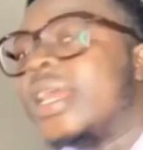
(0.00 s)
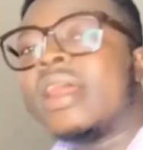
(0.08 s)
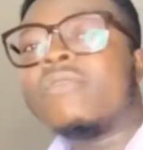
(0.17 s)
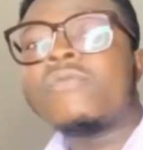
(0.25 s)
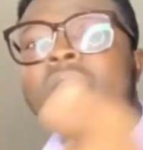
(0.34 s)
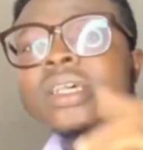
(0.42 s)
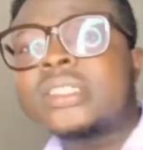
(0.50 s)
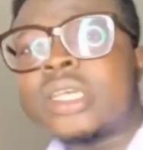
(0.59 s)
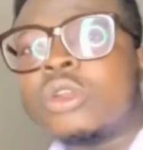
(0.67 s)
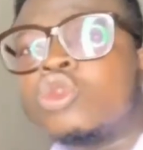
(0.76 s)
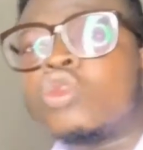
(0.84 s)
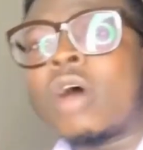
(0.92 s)
The first
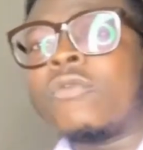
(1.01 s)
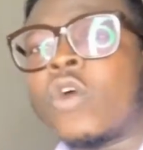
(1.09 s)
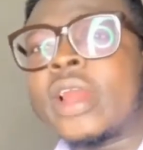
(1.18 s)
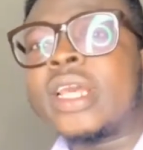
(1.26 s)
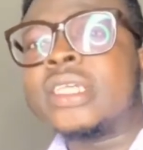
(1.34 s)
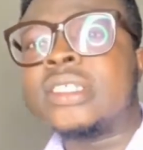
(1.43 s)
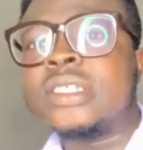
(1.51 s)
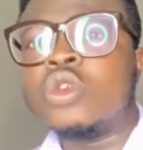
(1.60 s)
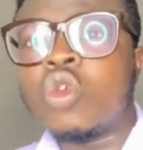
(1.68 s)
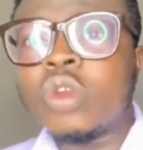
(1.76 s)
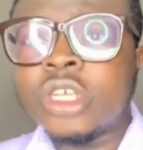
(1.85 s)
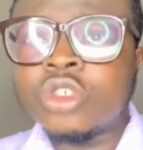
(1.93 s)
thing you should avoid is,
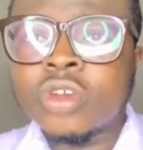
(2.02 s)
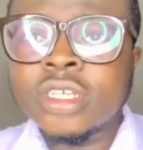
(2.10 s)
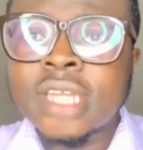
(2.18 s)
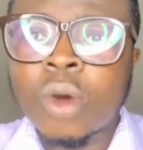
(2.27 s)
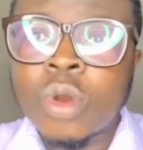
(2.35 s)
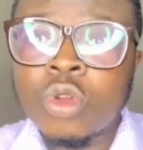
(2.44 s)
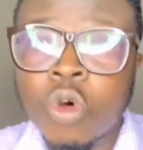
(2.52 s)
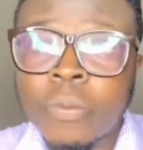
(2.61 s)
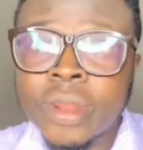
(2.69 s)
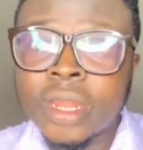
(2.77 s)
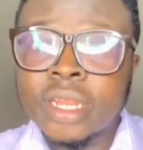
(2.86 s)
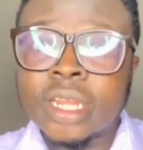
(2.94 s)
you know these drinks that when you
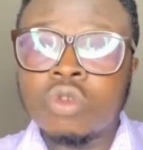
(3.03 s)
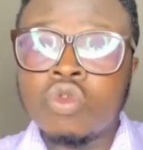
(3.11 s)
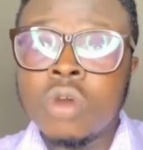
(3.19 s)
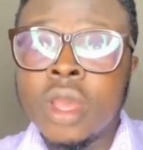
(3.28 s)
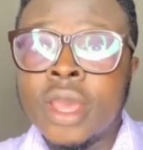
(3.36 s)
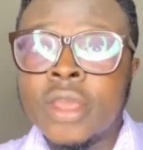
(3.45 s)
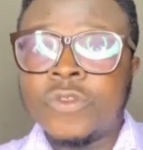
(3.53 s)
open, they do